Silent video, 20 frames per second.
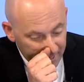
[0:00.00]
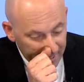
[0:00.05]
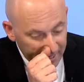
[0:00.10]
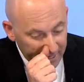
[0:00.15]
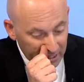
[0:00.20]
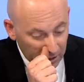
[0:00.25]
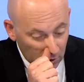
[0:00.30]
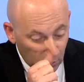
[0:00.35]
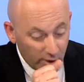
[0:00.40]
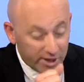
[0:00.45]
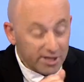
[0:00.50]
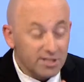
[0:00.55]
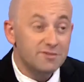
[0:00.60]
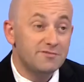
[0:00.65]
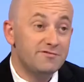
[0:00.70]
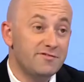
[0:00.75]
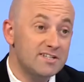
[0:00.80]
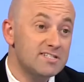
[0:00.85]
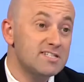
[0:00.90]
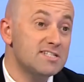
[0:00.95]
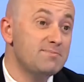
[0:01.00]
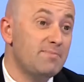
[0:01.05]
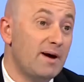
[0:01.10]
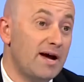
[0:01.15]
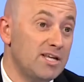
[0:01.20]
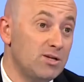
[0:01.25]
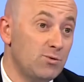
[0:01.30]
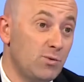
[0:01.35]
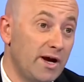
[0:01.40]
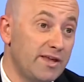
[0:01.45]
And according to physics,
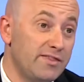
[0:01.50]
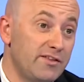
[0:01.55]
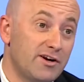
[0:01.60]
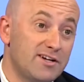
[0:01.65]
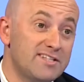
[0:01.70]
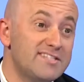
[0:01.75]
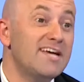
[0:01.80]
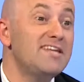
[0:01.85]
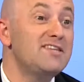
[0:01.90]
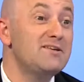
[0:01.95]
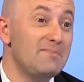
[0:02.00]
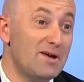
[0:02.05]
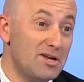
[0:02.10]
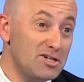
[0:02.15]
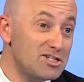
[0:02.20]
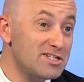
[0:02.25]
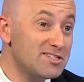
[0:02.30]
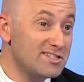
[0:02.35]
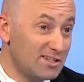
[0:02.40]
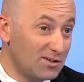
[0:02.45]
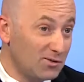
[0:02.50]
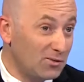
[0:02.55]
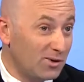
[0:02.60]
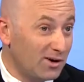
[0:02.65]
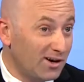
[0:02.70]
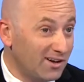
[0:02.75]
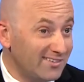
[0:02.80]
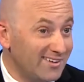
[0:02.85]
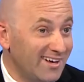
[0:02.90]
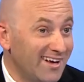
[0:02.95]
by the way, there are 10 dimensions in the
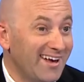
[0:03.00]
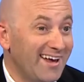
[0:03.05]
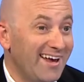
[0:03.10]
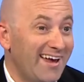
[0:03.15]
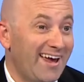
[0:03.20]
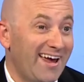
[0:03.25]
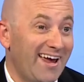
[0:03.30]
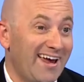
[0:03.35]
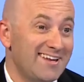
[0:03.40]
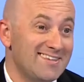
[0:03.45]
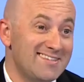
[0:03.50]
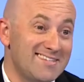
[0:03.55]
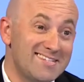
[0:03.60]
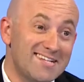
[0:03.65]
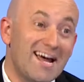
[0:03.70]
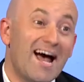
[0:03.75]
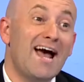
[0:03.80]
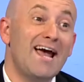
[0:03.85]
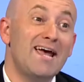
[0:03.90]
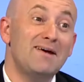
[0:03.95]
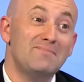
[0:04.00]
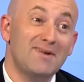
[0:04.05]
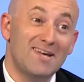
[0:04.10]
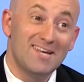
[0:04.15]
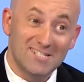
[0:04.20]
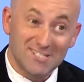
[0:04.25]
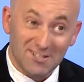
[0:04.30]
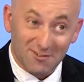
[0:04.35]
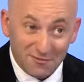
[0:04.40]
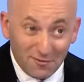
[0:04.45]
world, and time
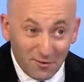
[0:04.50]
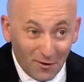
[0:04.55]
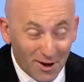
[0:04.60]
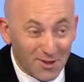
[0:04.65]
is the fourth one.